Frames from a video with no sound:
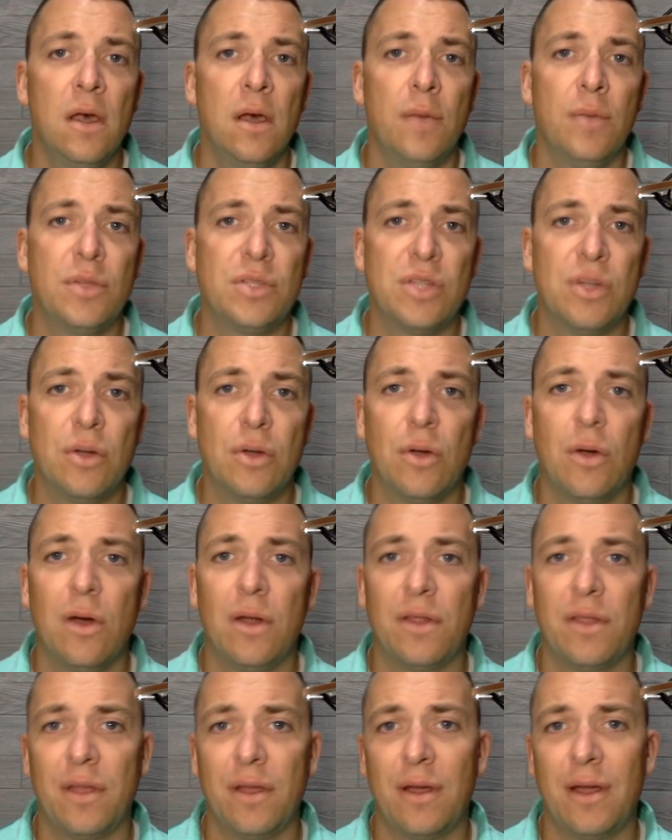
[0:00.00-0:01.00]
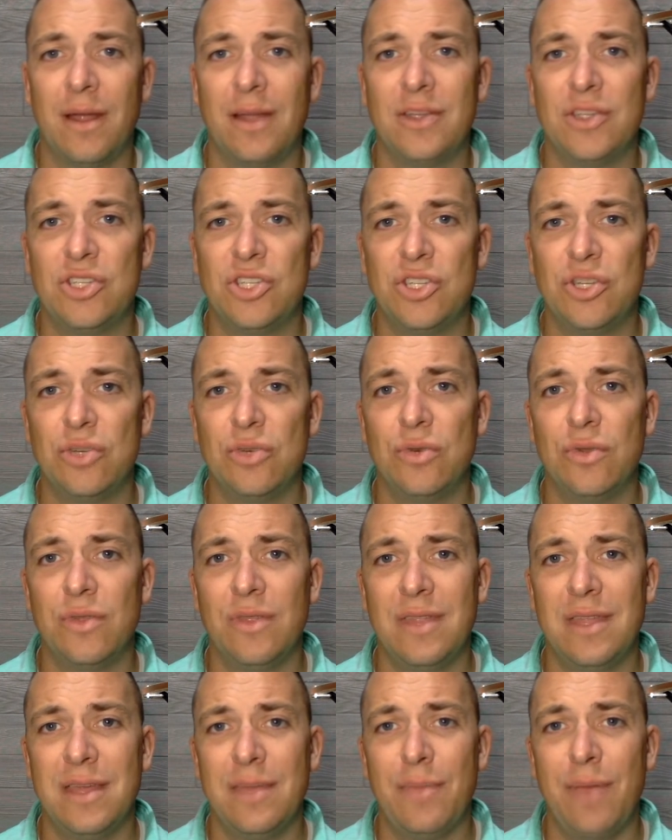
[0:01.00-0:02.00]
But don't go out there and do
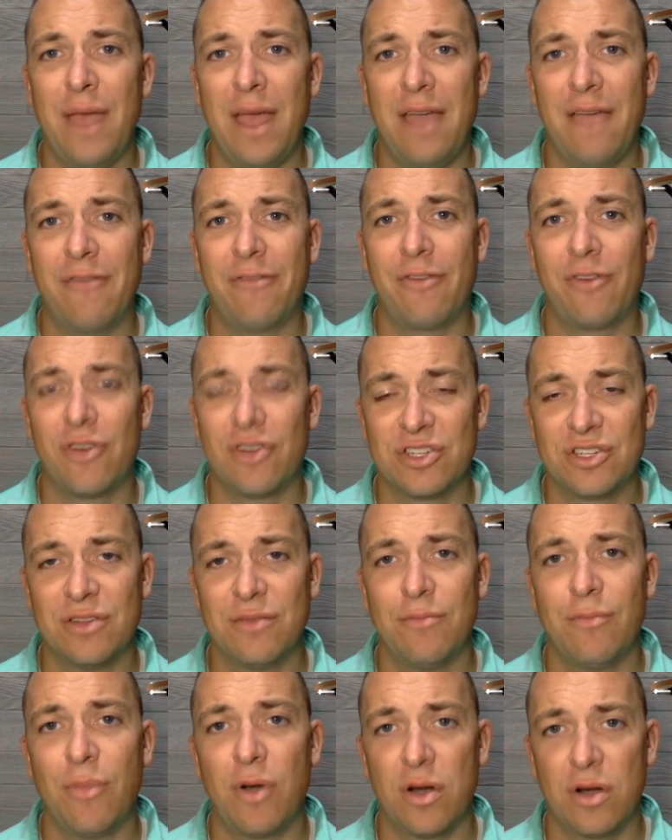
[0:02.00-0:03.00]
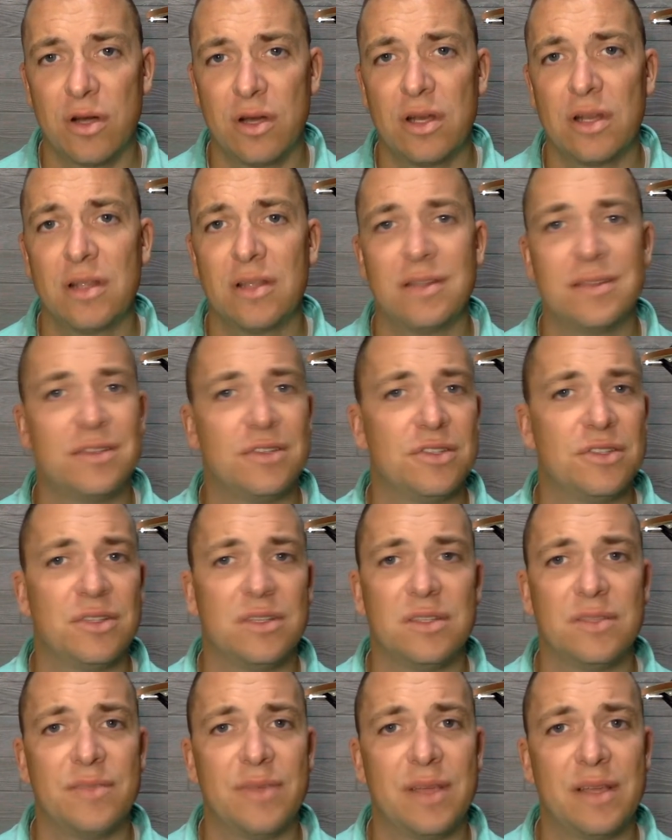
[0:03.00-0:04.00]
the pay first marketing. It just
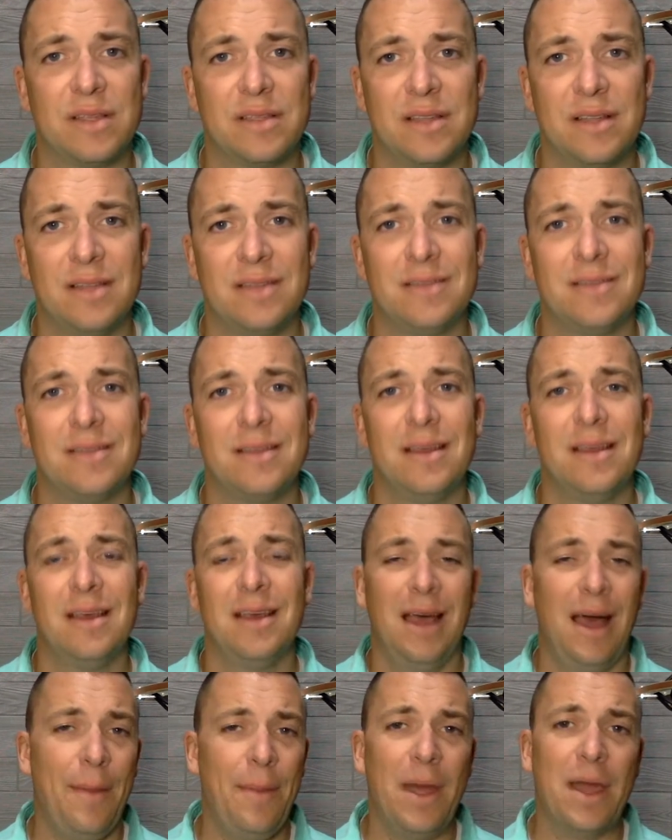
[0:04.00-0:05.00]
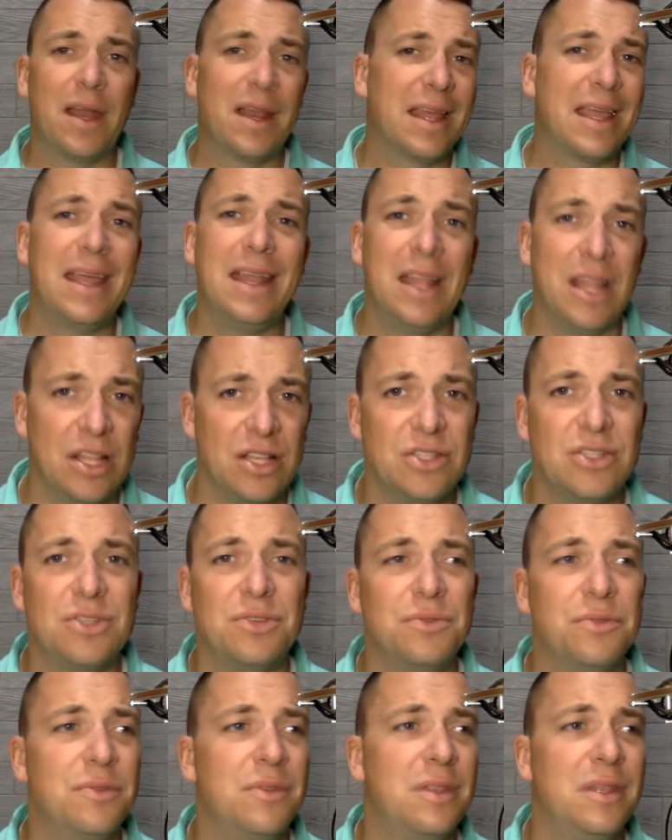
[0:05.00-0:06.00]
doesn't make sense. I'm not going to get
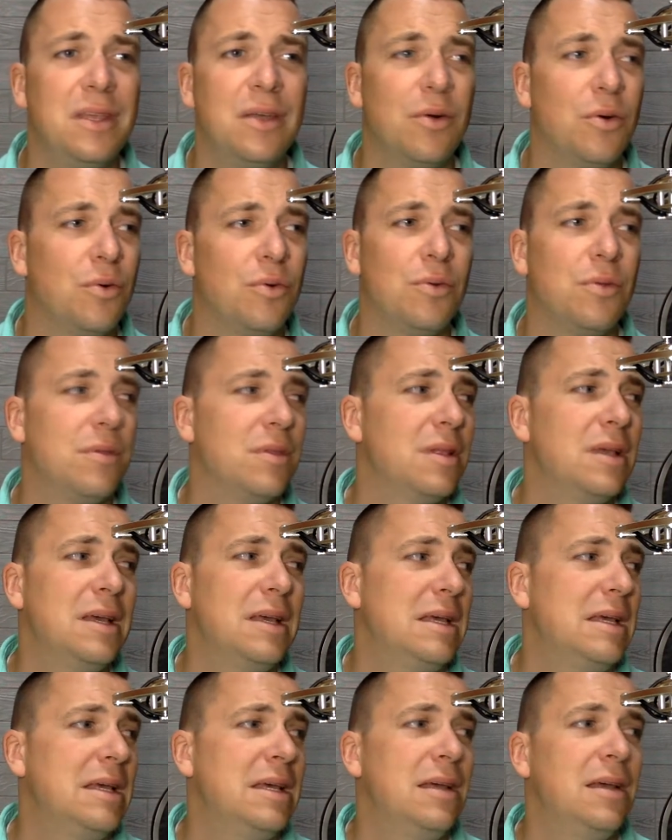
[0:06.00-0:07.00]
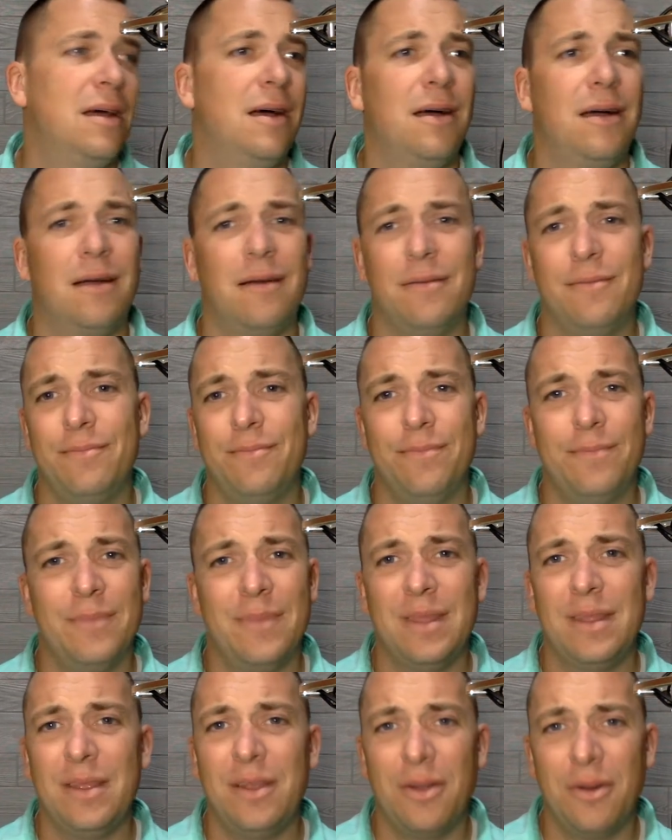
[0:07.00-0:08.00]
into the whole, um,
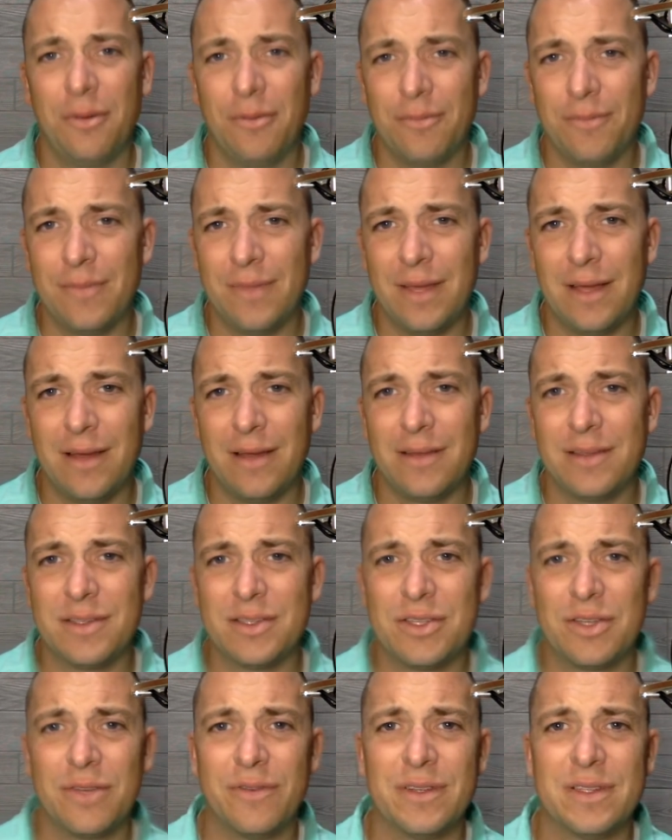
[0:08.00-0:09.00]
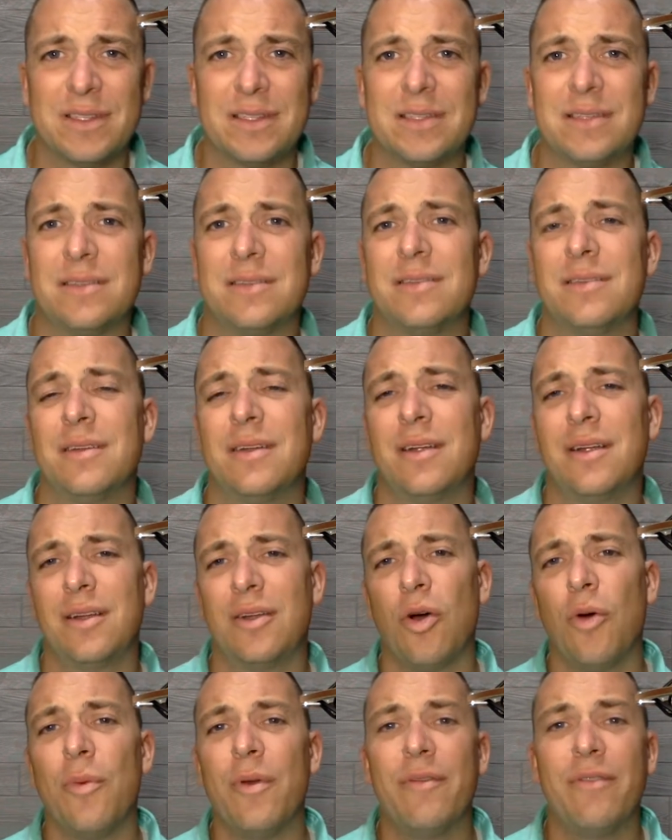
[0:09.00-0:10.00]
you know, uh, service, uh,
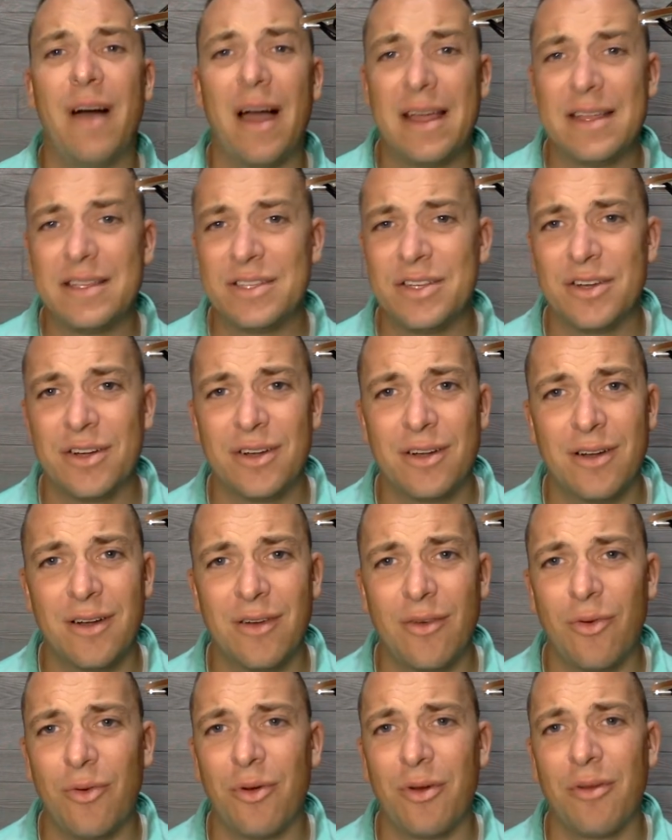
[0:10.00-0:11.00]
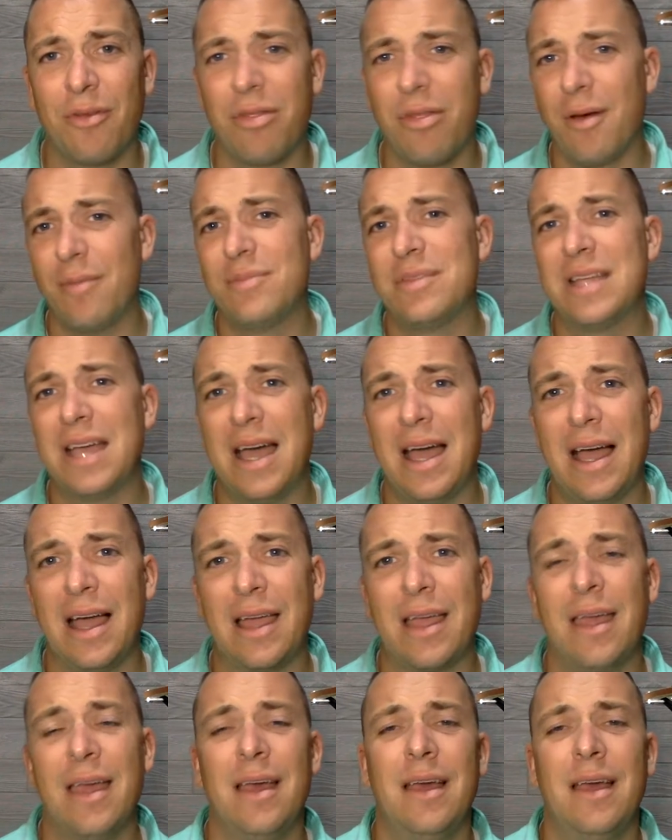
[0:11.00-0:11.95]
Home Advisor or Thumbtack.